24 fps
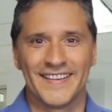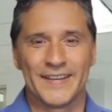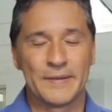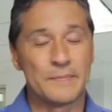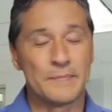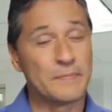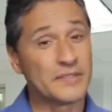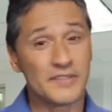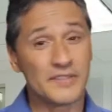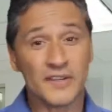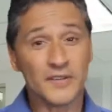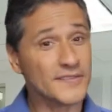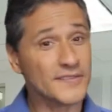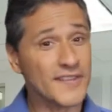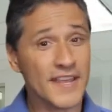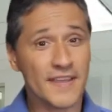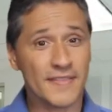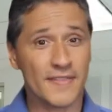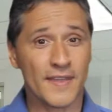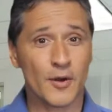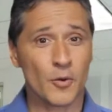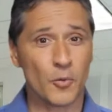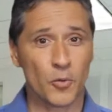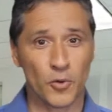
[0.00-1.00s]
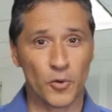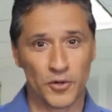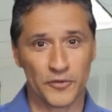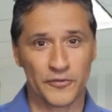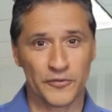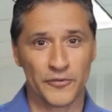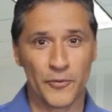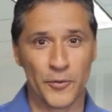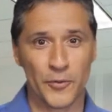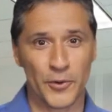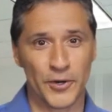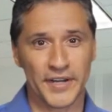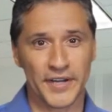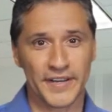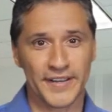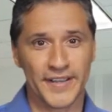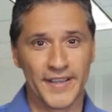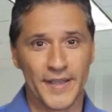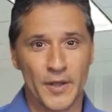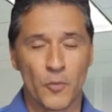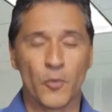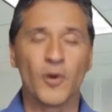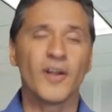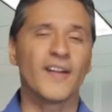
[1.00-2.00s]
But don't take their word for it.
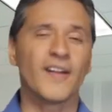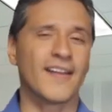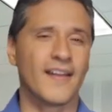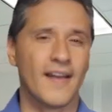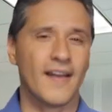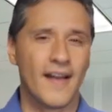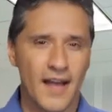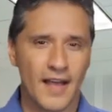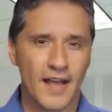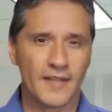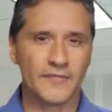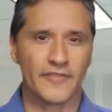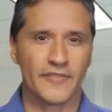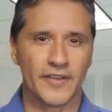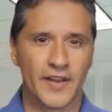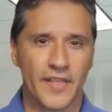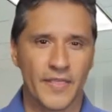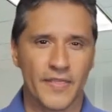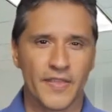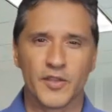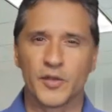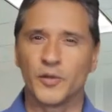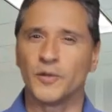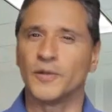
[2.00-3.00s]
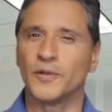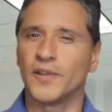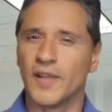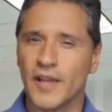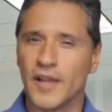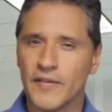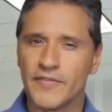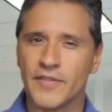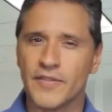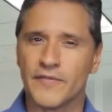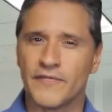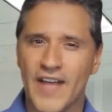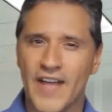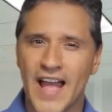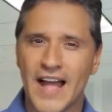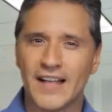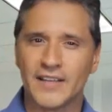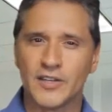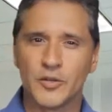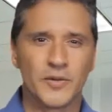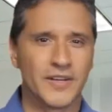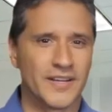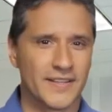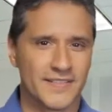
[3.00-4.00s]
We're confident that you'll love the
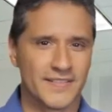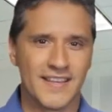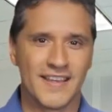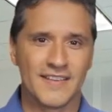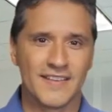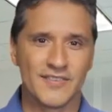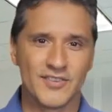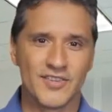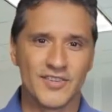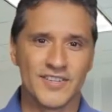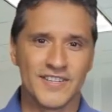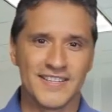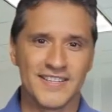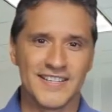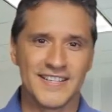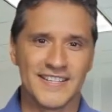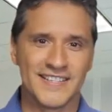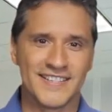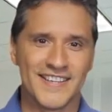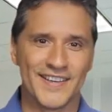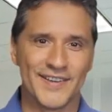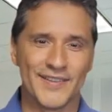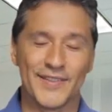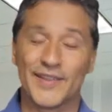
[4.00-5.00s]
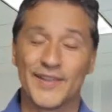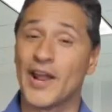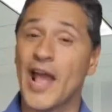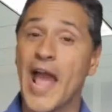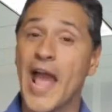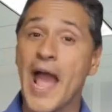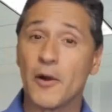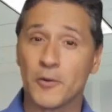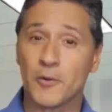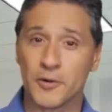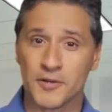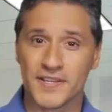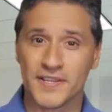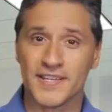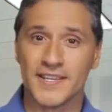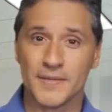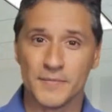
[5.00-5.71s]
value and attention to detail that our team